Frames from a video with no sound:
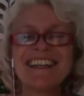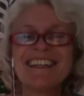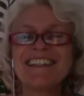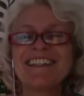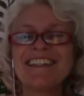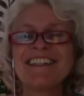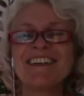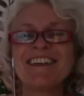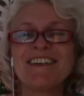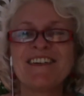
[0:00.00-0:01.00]

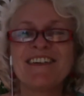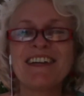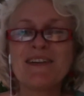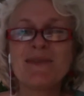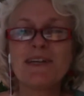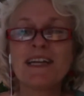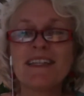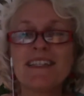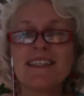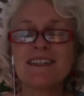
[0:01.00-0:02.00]
So what
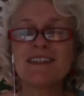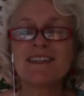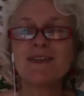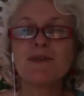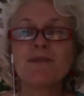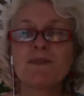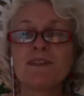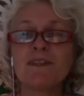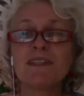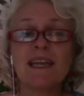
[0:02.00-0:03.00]
else do you want me
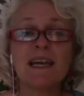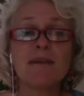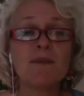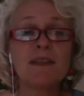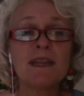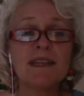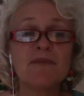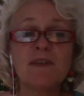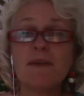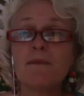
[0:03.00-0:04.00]
to say? I'm with the
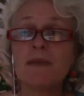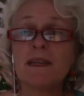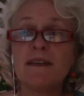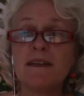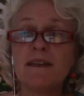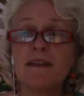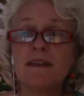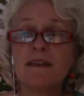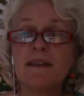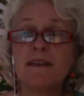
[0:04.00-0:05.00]
SFM and
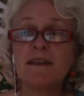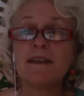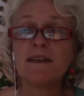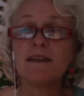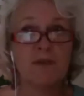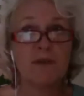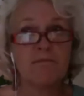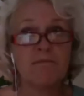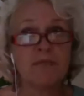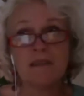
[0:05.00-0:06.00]
DEA for
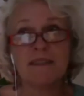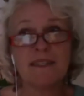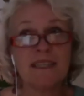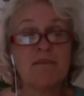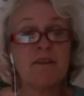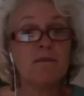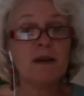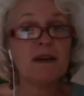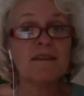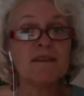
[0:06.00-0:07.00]
7
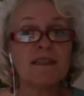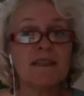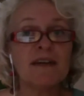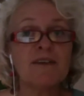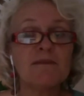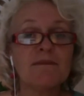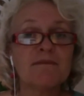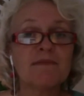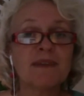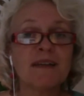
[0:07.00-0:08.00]
months now,
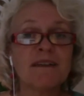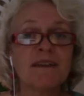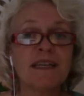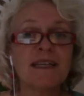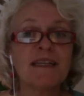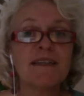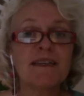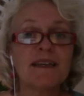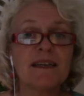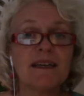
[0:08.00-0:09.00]
I think.
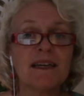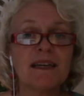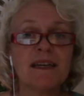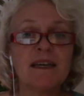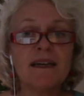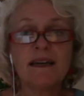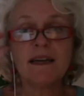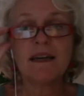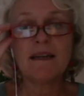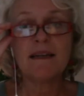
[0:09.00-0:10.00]

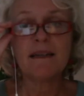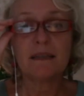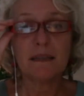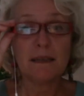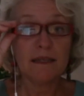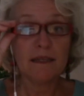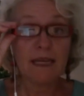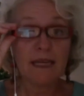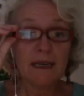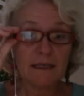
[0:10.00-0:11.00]
And yeah.